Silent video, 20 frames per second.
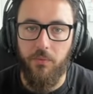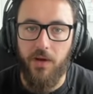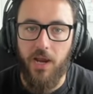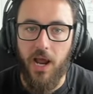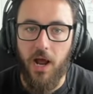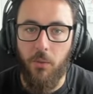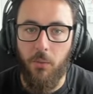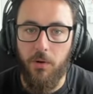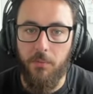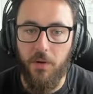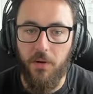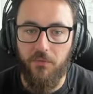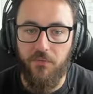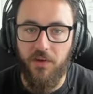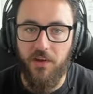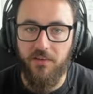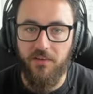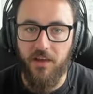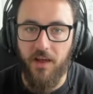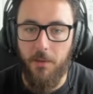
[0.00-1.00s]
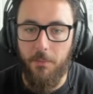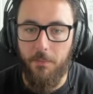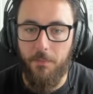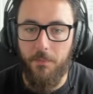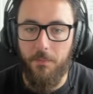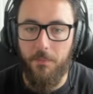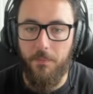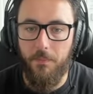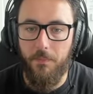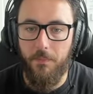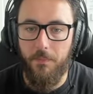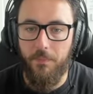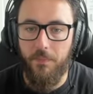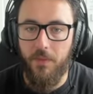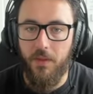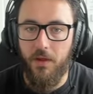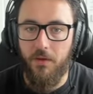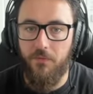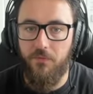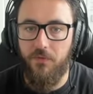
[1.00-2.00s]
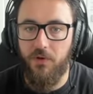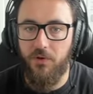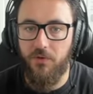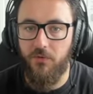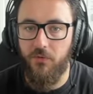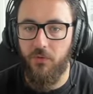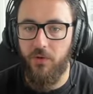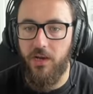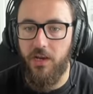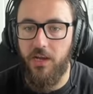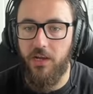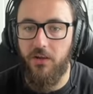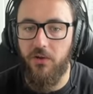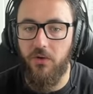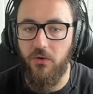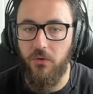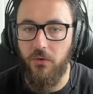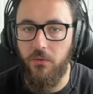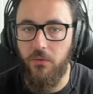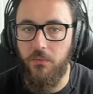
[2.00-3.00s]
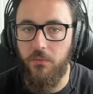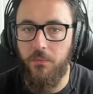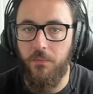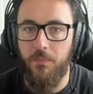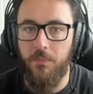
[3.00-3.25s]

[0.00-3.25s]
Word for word: Now when my fear's up, fish for an EQ,